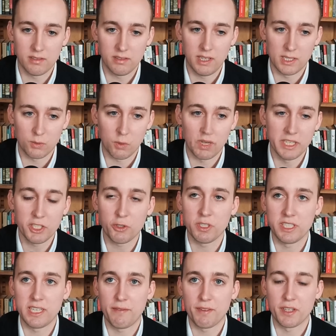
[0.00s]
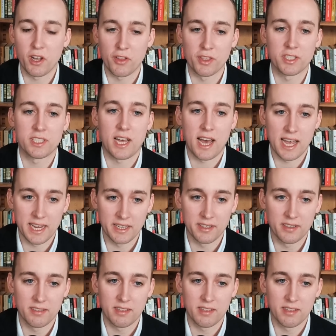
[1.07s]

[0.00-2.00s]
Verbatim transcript: Yes, well, history is definitely on the side.